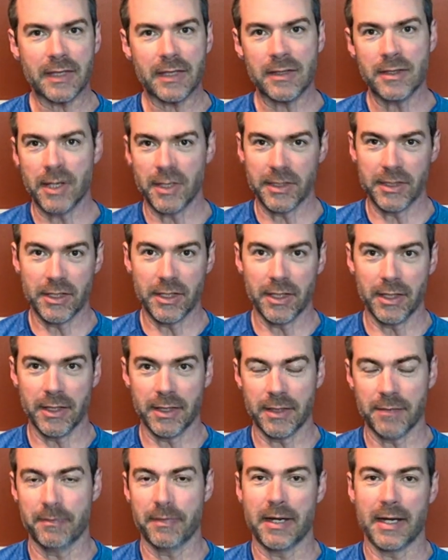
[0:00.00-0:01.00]

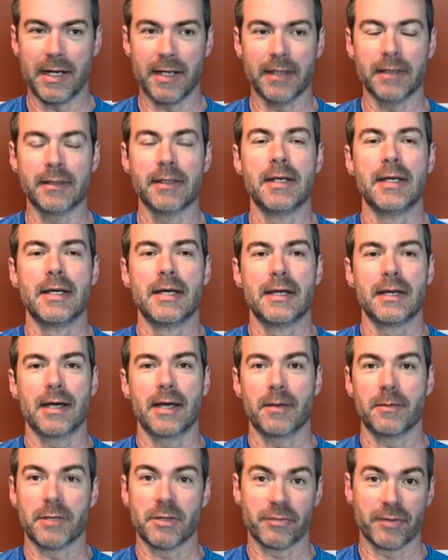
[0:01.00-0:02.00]
undone by
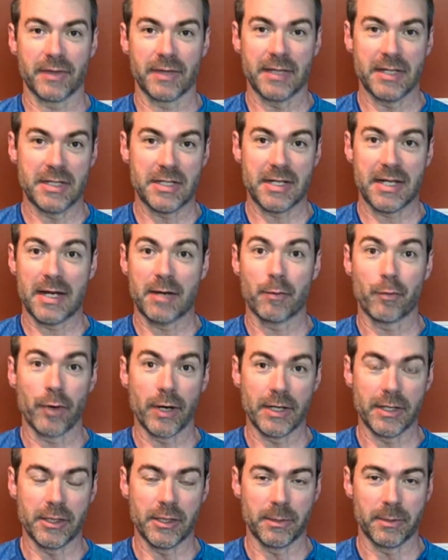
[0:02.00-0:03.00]
different things to kind of
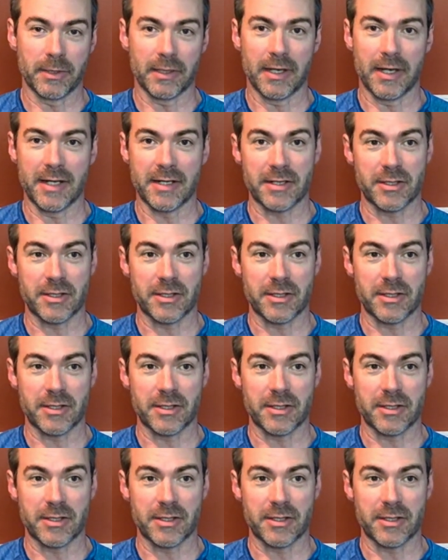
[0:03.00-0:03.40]
break up clots,